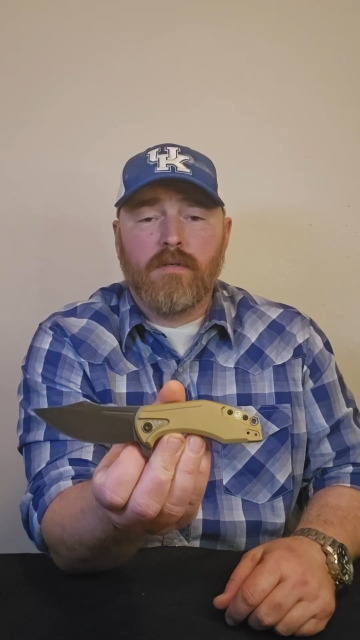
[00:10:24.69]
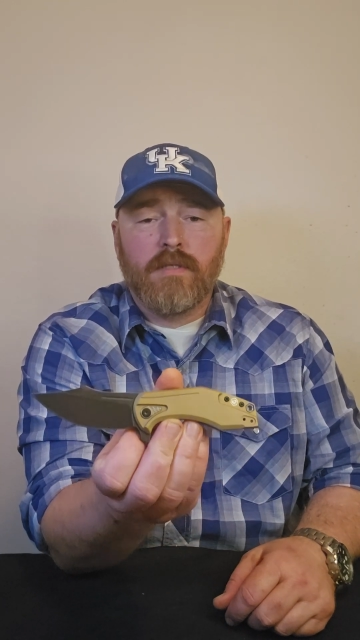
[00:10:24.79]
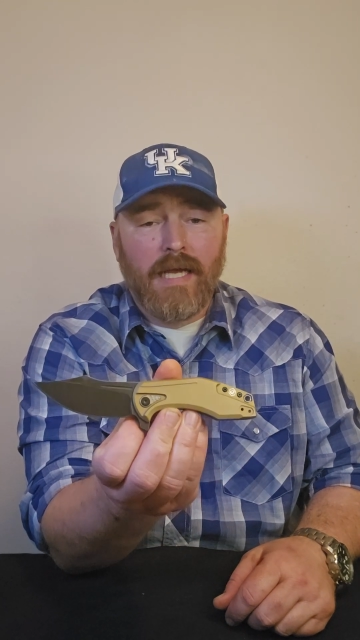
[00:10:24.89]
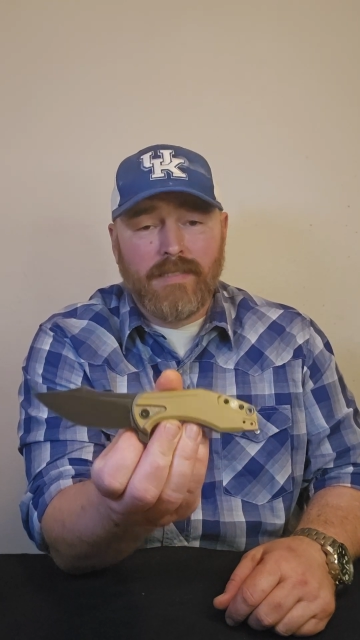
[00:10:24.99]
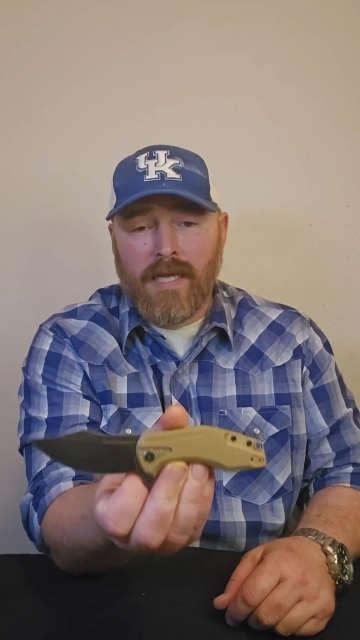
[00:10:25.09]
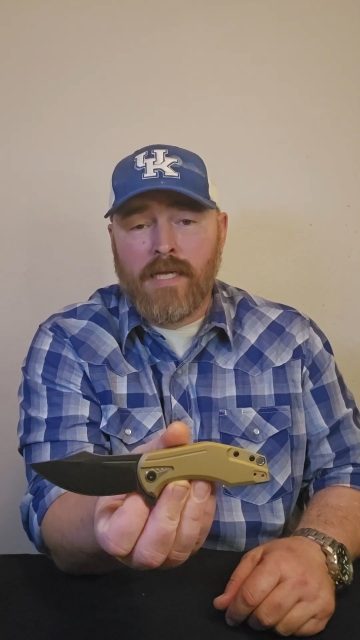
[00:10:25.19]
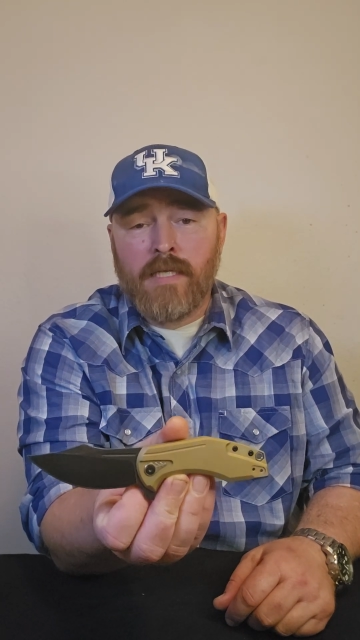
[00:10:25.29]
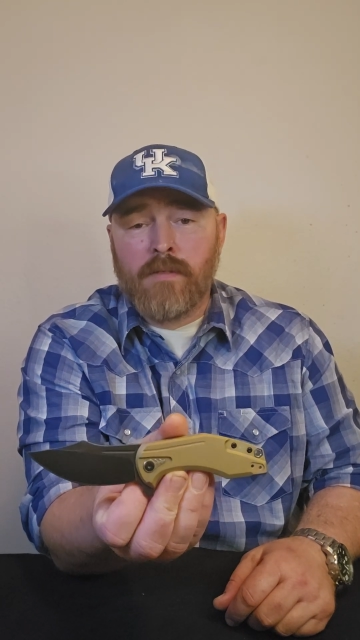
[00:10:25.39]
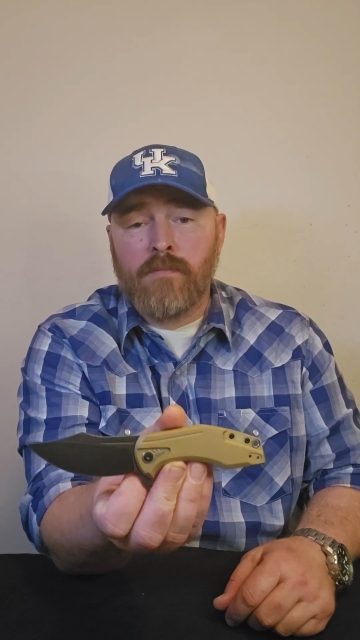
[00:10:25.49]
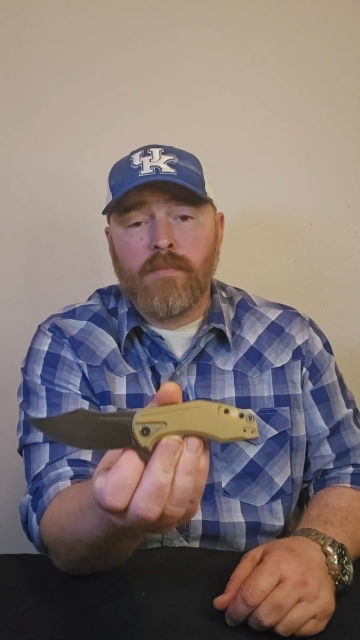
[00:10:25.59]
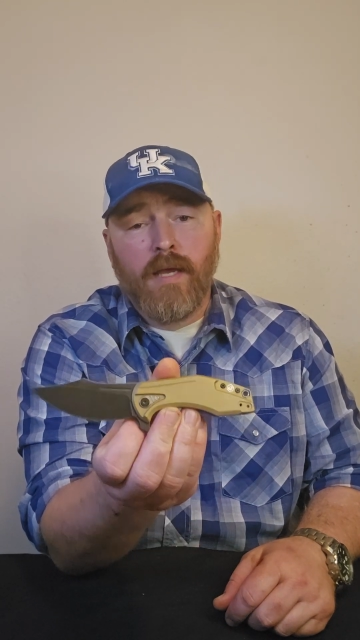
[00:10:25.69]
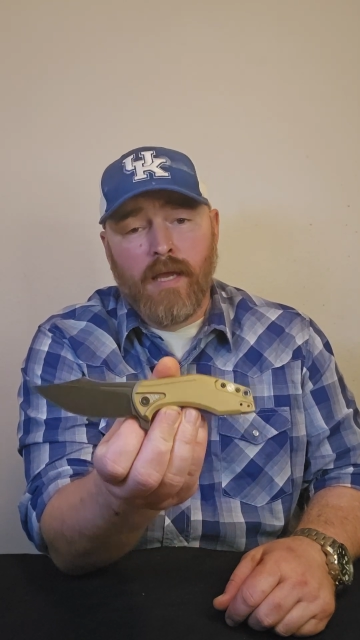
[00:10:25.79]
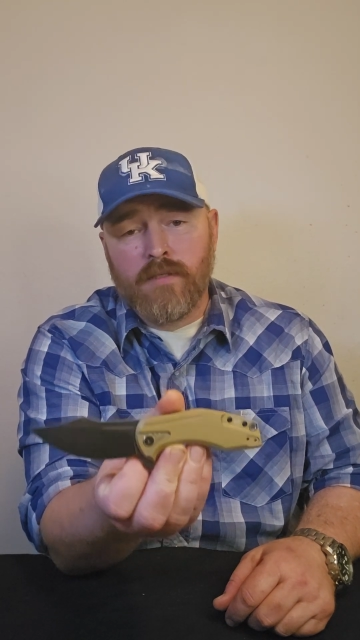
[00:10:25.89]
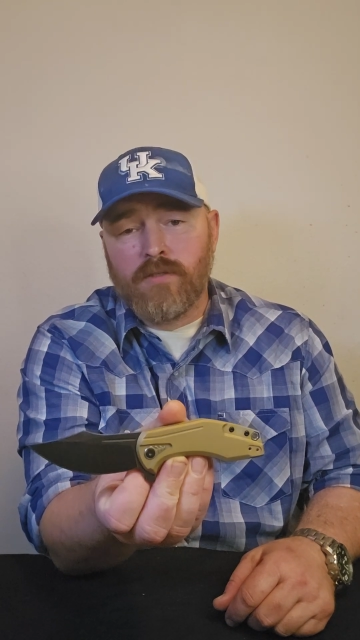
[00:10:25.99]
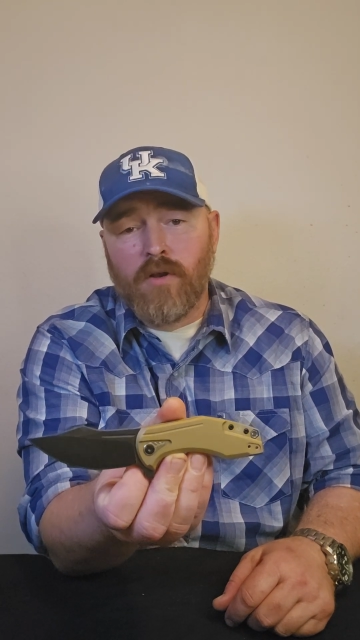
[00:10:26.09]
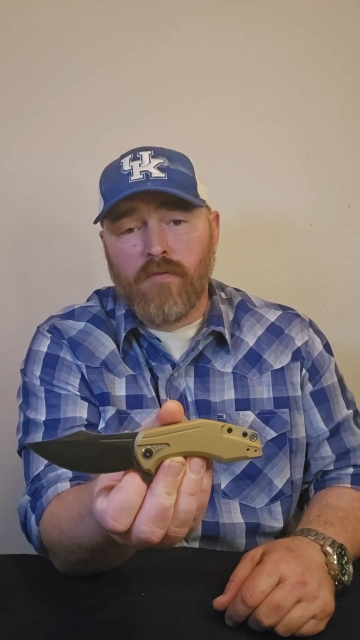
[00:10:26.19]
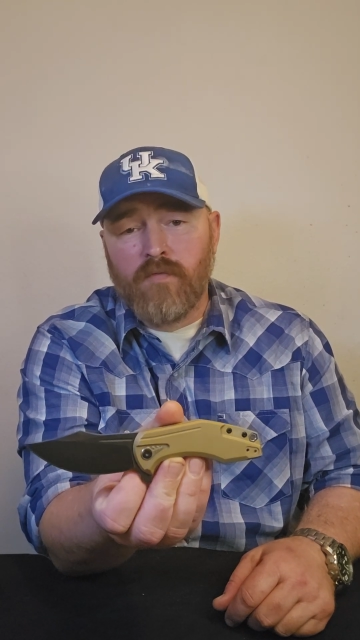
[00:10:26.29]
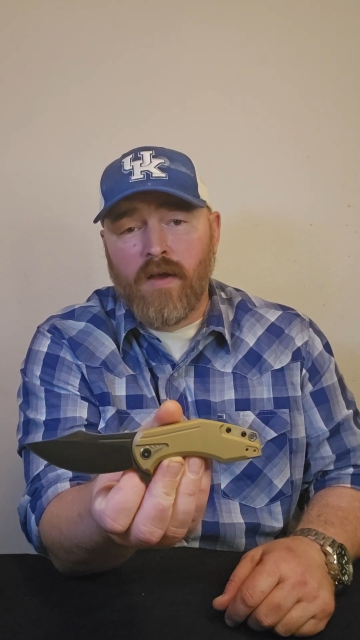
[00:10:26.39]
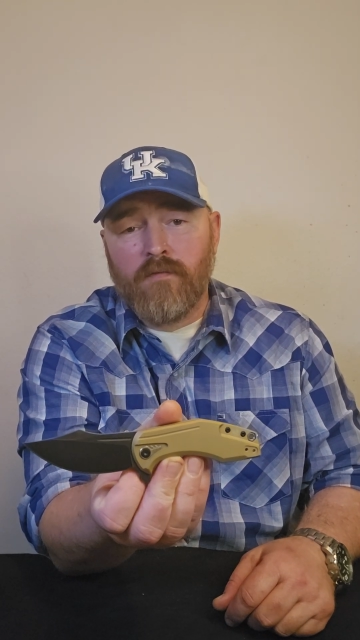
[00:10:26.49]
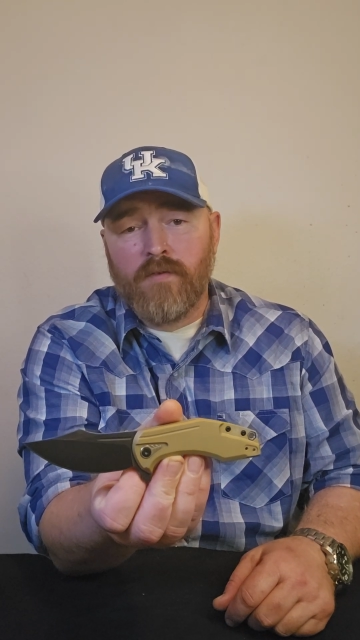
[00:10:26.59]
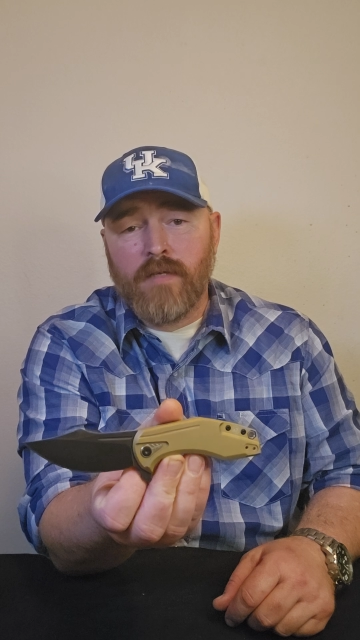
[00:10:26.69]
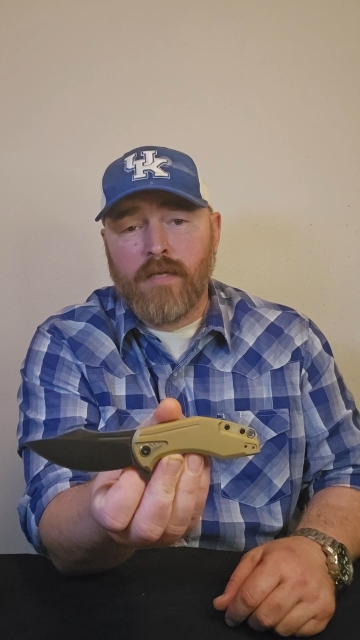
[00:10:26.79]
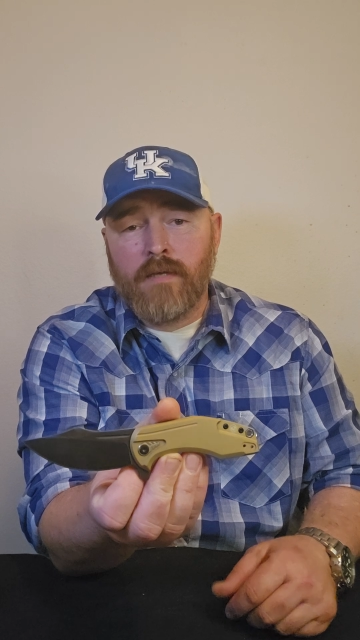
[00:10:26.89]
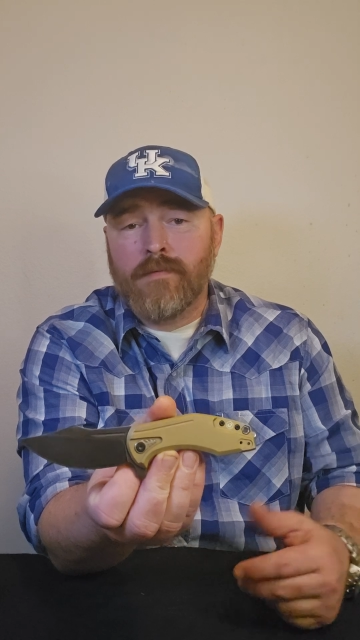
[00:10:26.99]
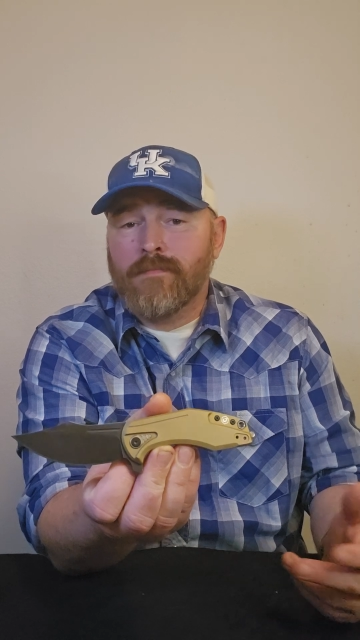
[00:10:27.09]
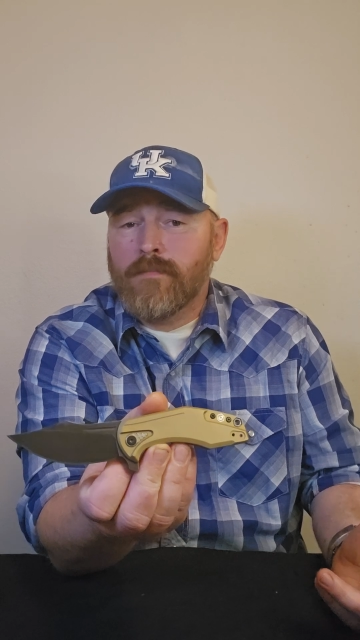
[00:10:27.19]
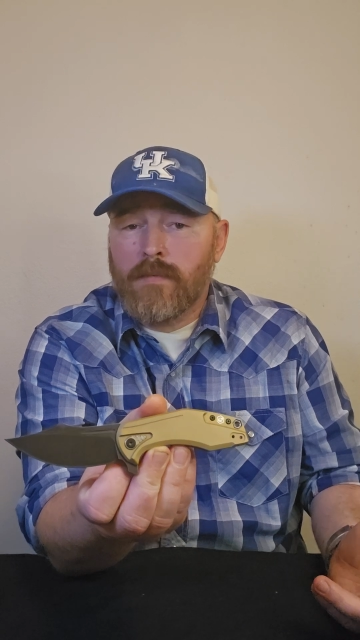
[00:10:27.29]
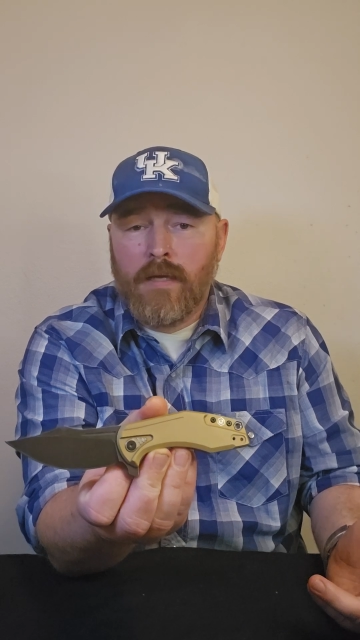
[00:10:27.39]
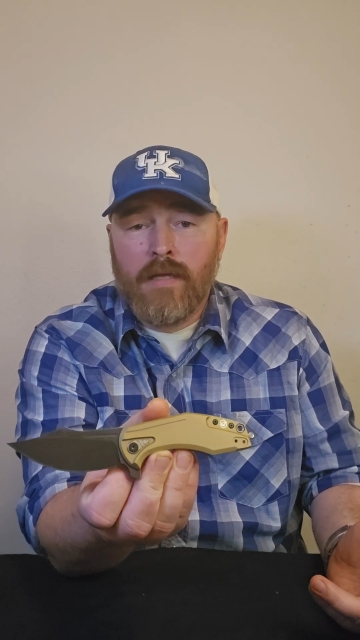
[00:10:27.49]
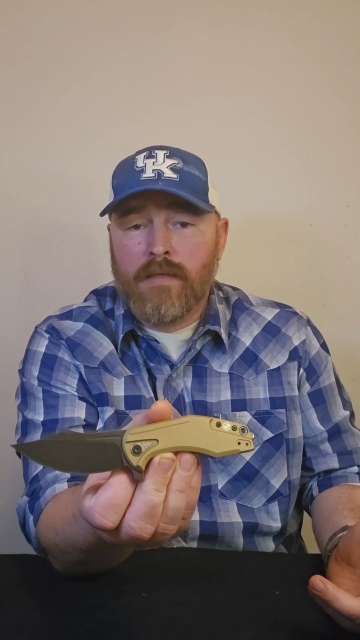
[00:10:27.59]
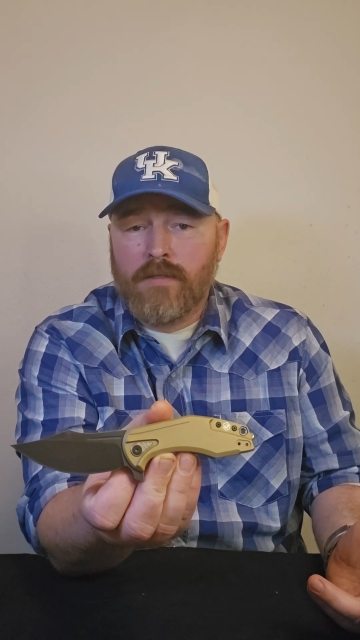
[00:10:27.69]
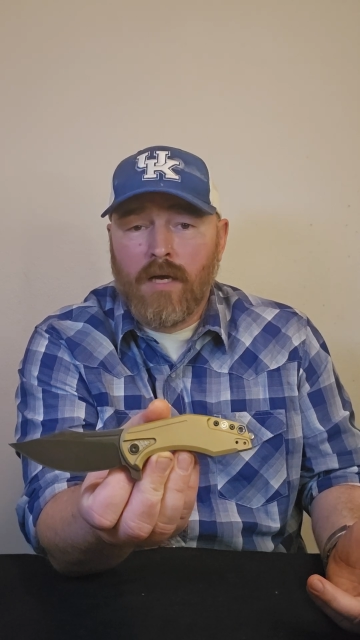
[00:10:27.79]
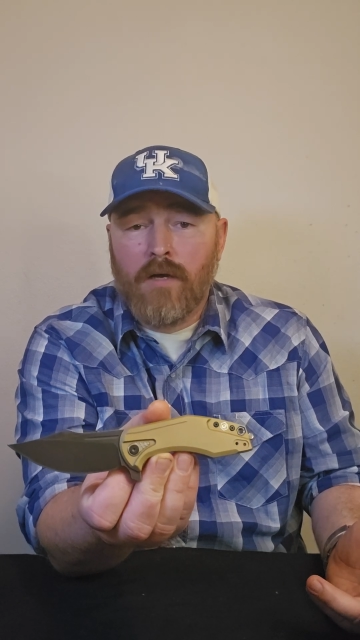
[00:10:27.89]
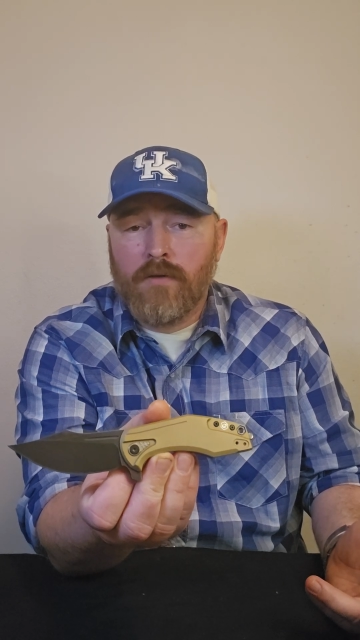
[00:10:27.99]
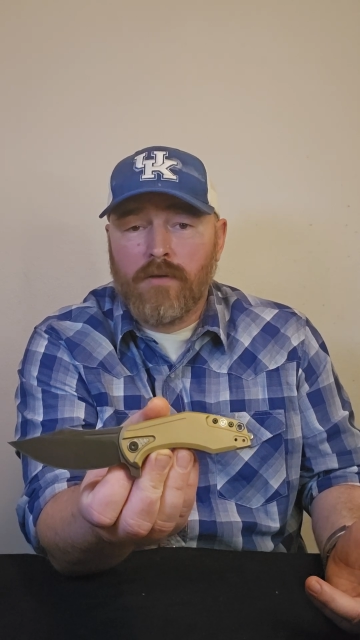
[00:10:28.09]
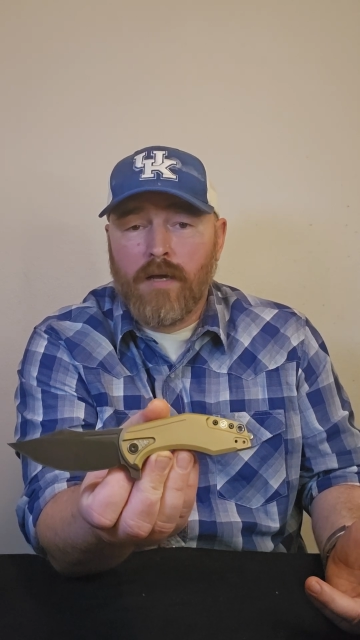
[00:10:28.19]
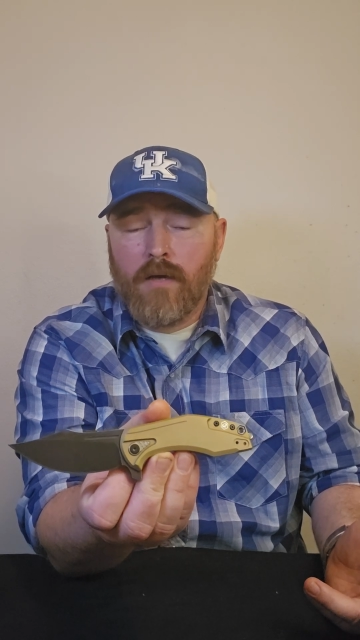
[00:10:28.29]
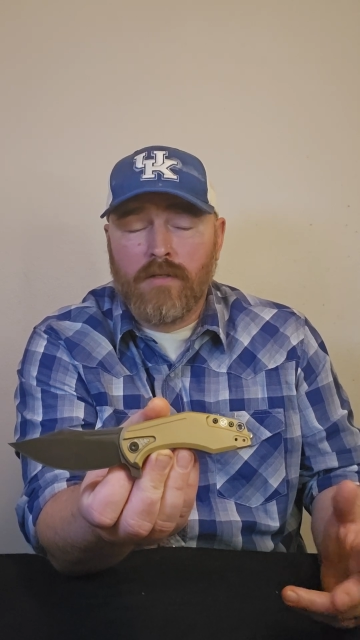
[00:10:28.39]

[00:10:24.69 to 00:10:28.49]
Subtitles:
Titanium S35VN, and it's $100.